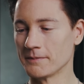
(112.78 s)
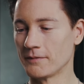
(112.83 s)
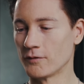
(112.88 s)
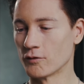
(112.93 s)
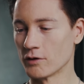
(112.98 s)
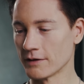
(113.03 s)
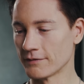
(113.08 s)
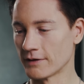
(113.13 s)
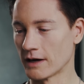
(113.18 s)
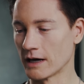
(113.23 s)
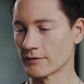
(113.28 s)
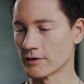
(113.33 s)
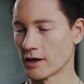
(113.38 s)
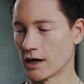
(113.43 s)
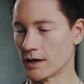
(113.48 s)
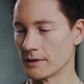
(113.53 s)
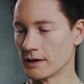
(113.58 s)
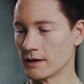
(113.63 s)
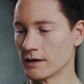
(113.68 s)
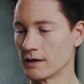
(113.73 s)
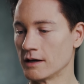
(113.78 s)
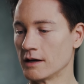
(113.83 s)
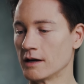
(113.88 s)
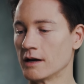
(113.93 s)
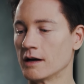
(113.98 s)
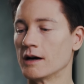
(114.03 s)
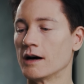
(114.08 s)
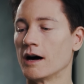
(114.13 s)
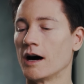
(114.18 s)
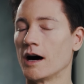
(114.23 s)
45, comma,
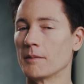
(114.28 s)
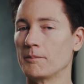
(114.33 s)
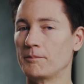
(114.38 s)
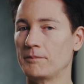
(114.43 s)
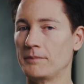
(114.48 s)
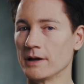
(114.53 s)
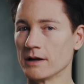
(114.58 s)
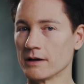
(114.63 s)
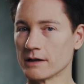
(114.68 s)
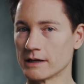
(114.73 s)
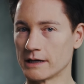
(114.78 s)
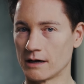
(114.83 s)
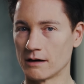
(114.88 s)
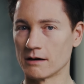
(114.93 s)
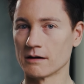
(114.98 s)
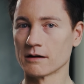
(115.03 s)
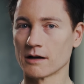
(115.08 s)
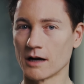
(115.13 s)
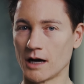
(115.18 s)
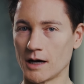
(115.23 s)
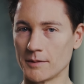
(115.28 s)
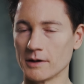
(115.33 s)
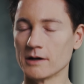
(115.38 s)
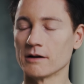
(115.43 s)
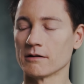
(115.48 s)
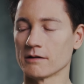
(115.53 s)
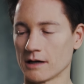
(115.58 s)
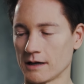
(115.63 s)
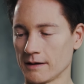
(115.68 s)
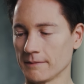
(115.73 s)
a billionaire, comma,
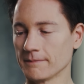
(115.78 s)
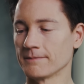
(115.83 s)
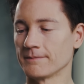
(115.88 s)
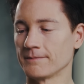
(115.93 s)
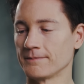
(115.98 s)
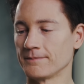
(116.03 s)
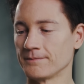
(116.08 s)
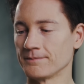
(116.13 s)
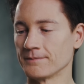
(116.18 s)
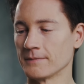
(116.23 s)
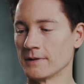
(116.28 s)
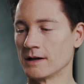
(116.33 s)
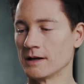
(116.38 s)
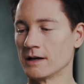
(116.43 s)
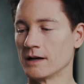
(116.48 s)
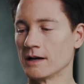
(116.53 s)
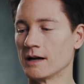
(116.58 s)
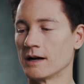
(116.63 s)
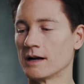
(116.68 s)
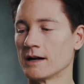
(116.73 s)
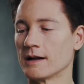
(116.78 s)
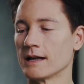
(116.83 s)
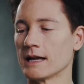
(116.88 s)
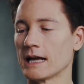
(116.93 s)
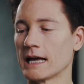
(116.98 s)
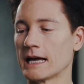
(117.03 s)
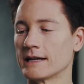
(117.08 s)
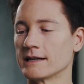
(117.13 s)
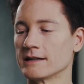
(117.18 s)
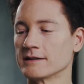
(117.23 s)
okay.
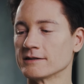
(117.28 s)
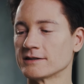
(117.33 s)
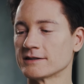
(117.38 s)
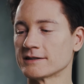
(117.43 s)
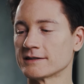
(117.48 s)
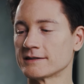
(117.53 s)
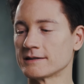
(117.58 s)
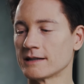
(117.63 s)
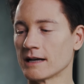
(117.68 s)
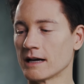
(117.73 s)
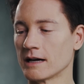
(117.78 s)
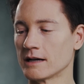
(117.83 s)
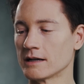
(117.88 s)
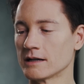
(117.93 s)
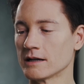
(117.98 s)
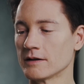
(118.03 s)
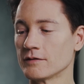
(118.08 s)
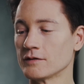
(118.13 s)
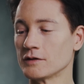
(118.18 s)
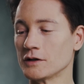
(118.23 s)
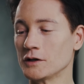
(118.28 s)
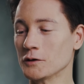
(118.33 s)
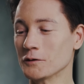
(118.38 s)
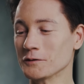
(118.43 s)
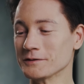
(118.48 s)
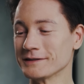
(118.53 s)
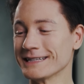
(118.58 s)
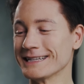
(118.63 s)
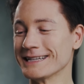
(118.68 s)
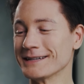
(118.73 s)
And instead of
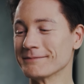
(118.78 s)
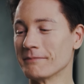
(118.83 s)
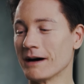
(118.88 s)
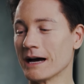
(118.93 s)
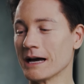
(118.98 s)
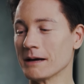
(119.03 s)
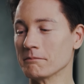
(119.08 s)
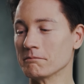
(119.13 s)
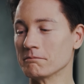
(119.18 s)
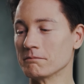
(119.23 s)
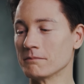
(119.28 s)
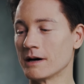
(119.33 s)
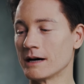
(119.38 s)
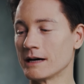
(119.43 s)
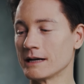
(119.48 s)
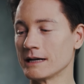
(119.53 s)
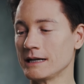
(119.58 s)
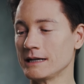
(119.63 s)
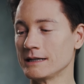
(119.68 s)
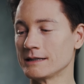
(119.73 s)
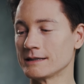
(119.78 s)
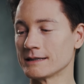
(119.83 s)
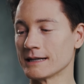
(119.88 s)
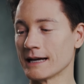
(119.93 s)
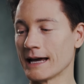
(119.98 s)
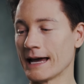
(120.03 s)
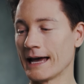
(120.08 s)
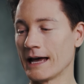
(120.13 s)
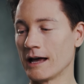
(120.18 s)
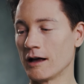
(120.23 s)
using my money to
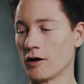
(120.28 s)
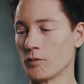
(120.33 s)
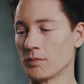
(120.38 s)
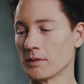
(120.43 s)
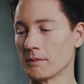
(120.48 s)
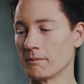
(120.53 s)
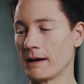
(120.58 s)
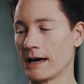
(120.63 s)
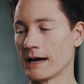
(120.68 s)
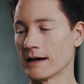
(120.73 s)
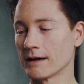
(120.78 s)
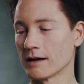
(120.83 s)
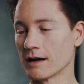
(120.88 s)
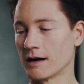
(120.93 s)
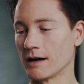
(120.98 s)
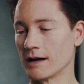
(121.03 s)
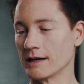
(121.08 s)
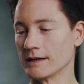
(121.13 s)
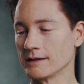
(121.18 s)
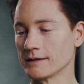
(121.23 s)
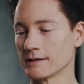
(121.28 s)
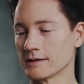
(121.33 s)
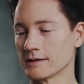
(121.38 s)
help mankind,